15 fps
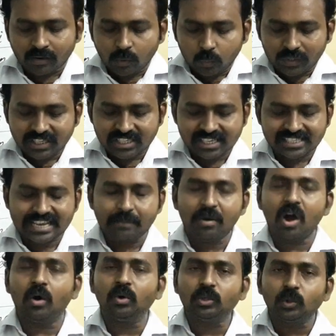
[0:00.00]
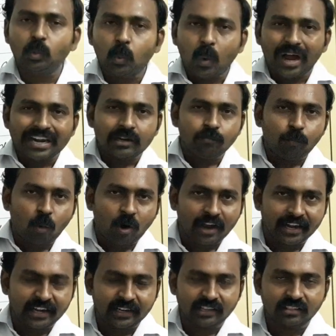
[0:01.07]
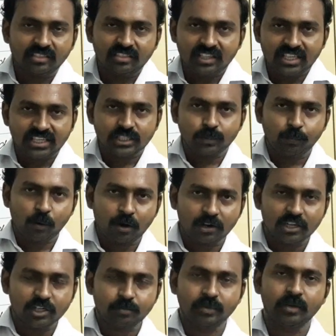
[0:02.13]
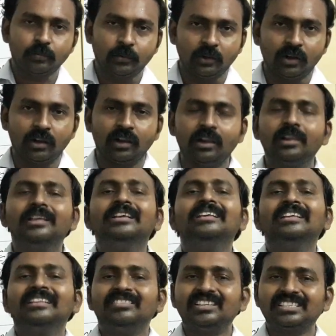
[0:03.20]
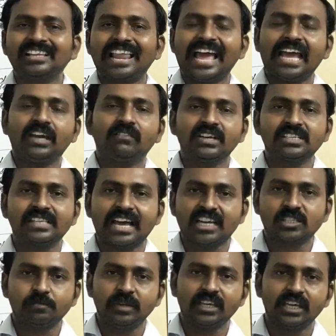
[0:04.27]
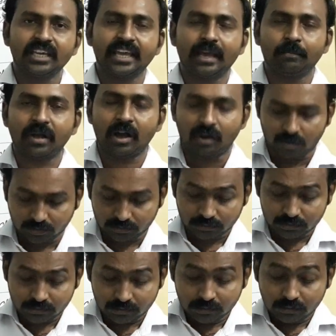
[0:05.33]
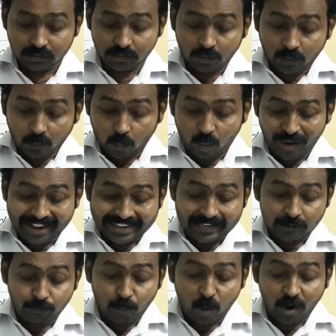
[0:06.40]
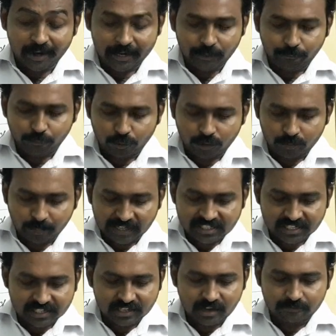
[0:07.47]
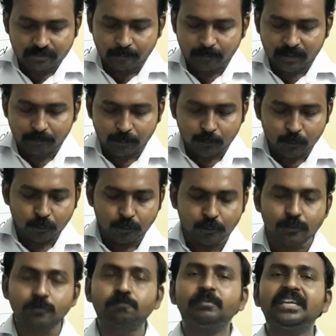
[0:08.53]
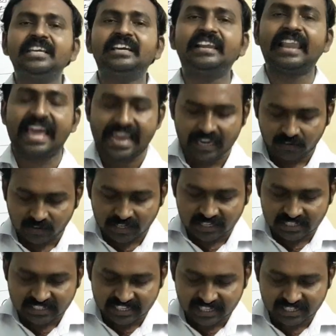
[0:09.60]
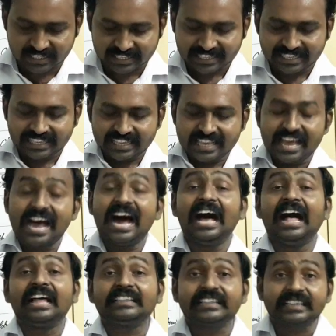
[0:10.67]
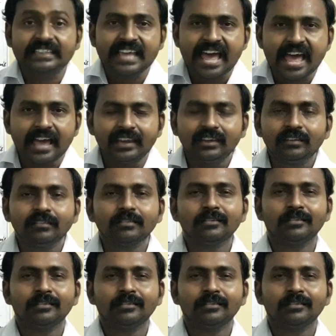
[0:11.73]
which is about 1 point. These Polish people, this language they are speaking about 1.4% of the people who speak languages other than